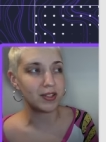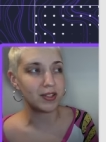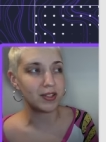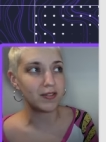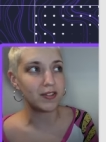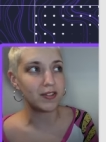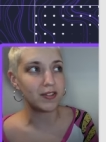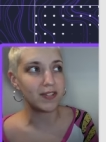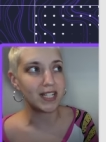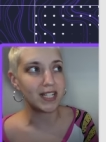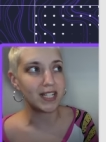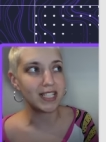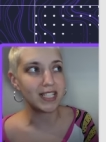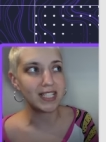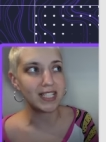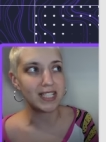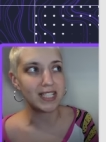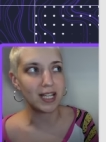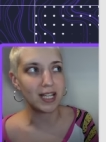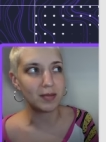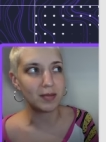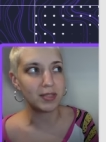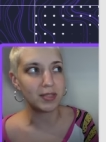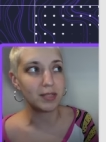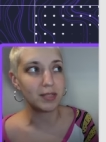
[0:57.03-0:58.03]
of defendants'
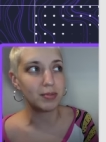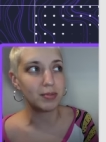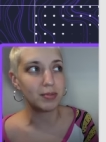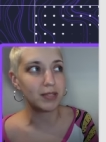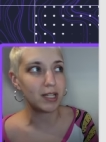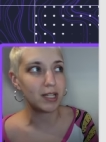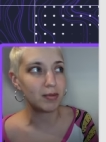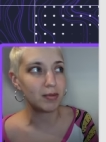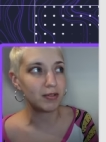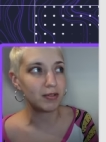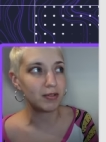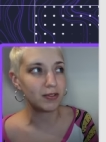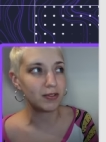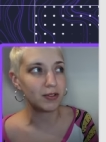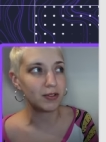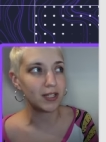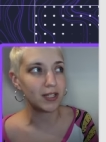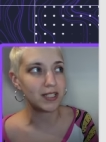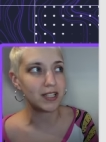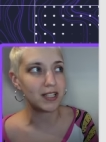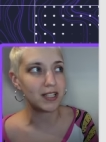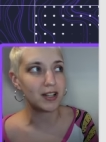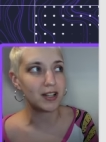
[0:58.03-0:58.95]
attempts to belabor focus